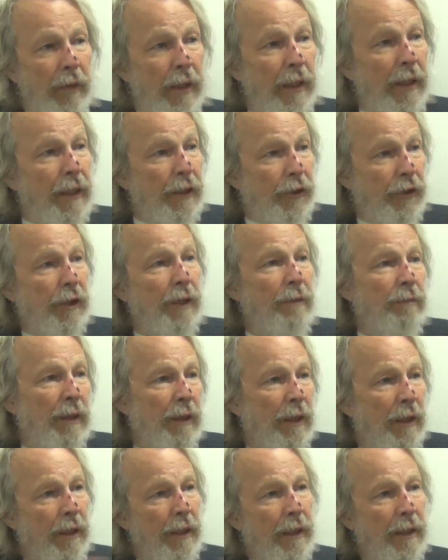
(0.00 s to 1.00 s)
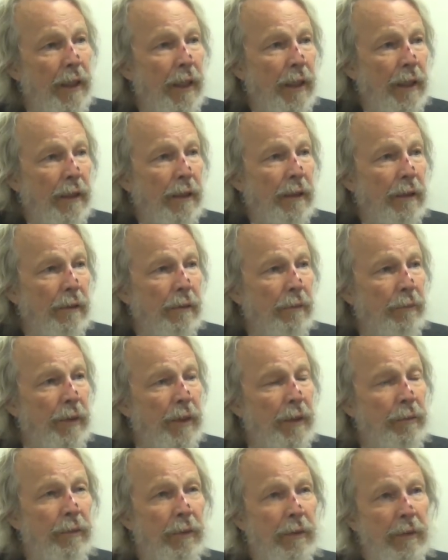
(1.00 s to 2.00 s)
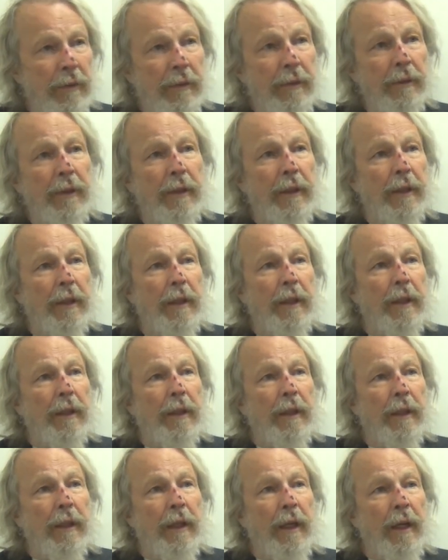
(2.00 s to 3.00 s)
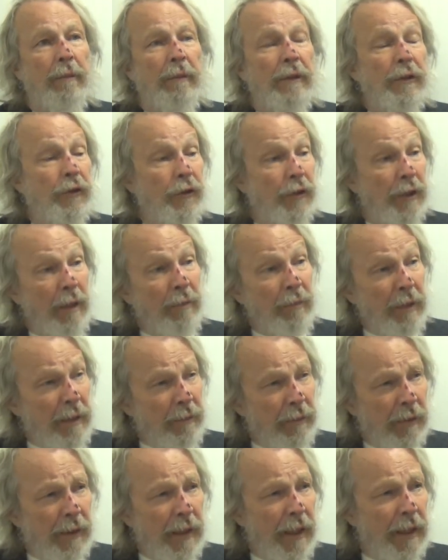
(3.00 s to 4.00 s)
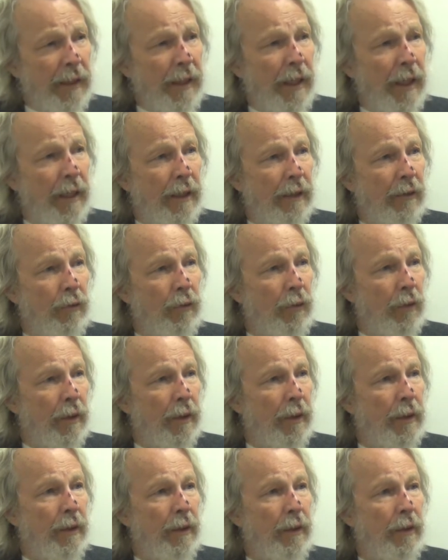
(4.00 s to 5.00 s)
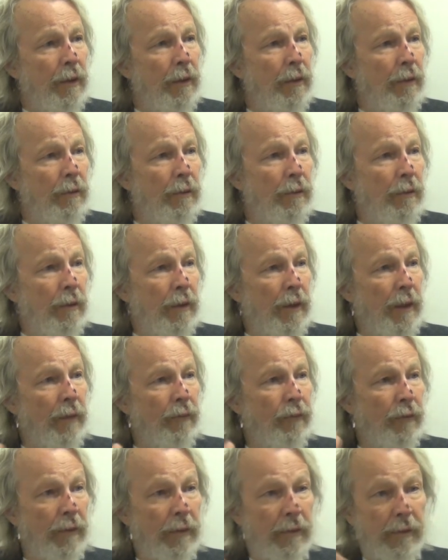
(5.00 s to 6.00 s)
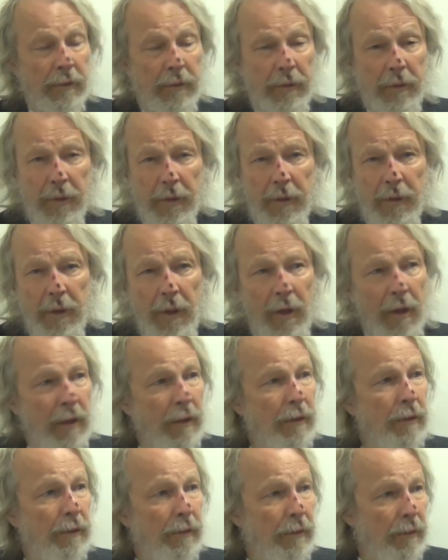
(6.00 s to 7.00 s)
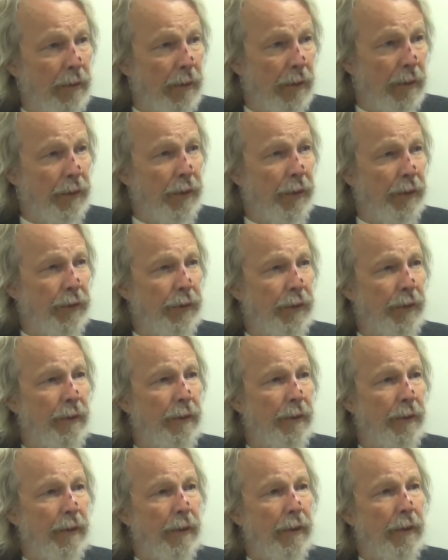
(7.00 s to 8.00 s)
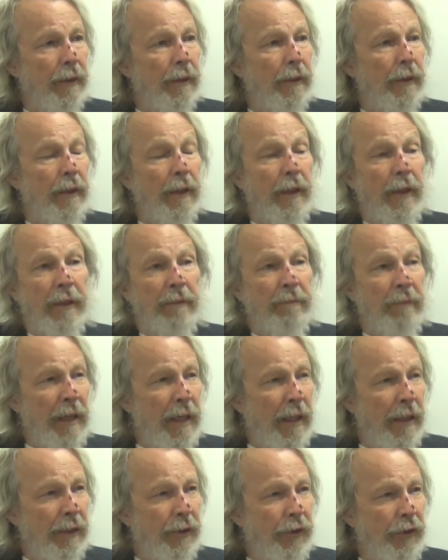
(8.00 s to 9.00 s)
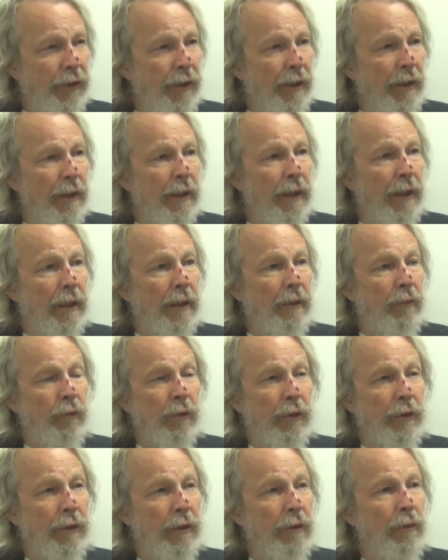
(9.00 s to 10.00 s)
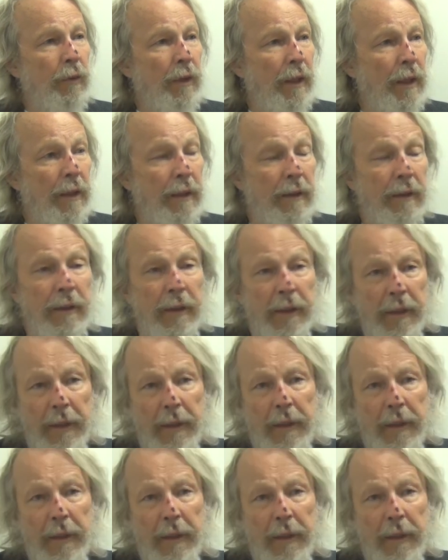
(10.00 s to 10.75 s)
And he should be letting out people. I mean, some people in that category who have conquered addiction and managed it and will do well,